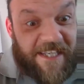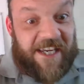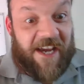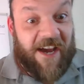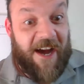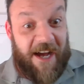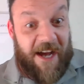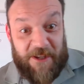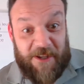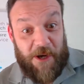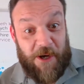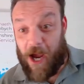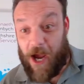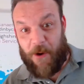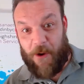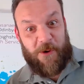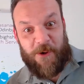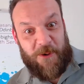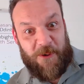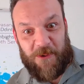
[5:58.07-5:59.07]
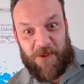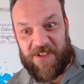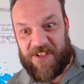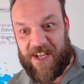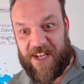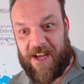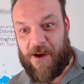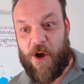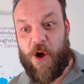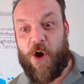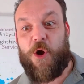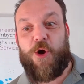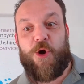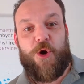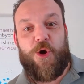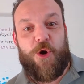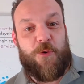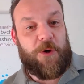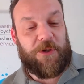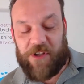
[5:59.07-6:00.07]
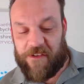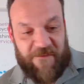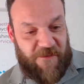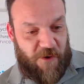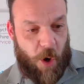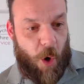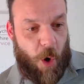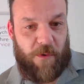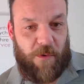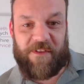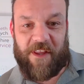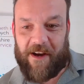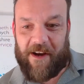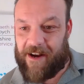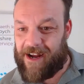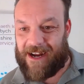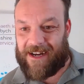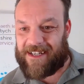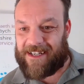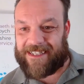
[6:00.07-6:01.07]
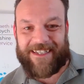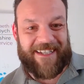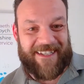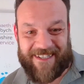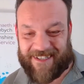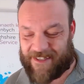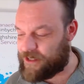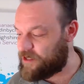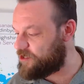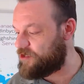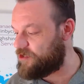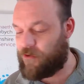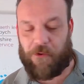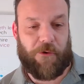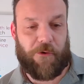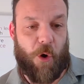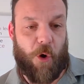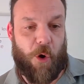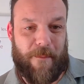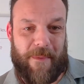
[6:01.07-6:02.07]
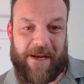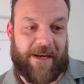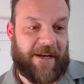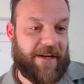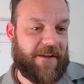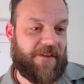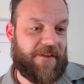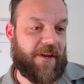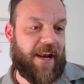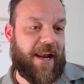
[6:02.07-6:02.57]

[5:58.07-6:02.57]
garden. How cool is that? Who would have known there are lizards roaming the